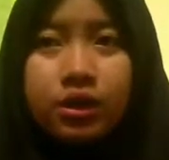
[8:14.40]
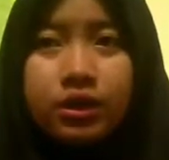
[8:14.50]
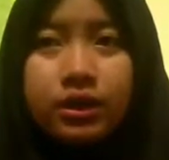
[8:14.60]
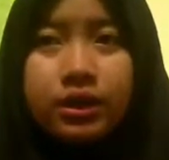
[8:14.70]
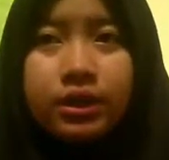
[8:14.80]

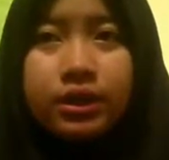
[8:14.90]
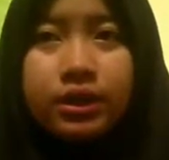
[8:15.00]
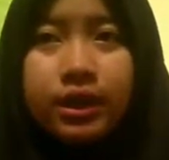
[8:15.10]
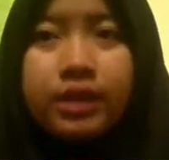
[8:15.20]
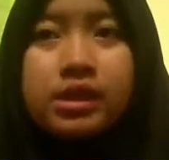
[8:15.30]

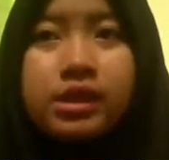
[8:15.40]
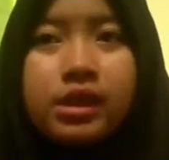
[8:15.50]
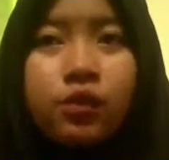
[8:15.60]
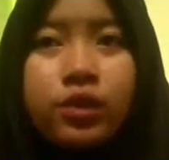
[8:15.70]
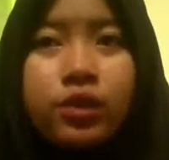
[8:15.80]
that she,
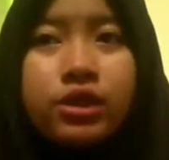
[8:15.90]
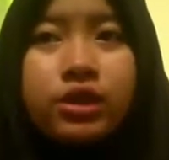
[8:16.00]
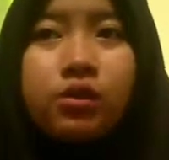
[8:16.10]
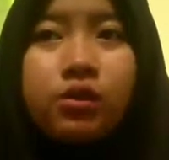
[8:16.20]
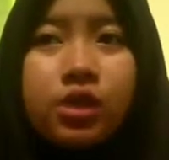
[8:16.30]
which
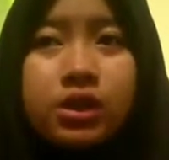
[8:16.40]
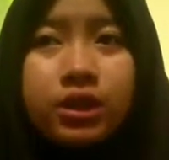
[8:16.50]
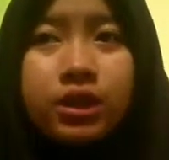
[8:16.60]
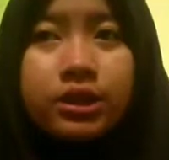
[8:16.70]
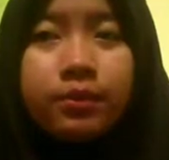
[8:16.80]
was
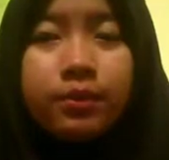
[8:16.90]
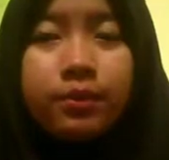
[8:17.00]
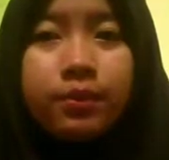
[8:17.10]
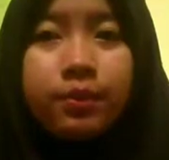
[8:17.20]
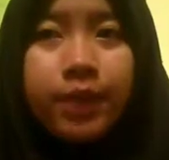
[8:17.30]
on
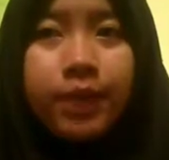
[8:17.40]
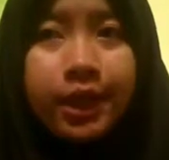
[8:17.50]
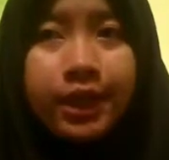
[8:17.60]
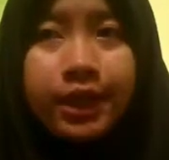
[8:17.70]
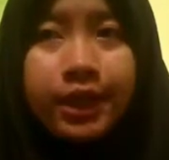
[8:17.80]

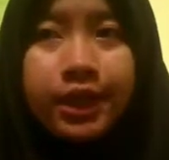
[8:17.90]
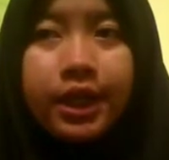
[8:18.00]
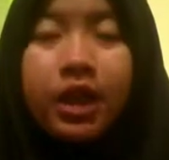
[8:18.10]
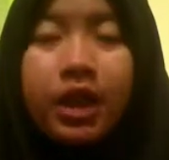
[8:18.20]
behind,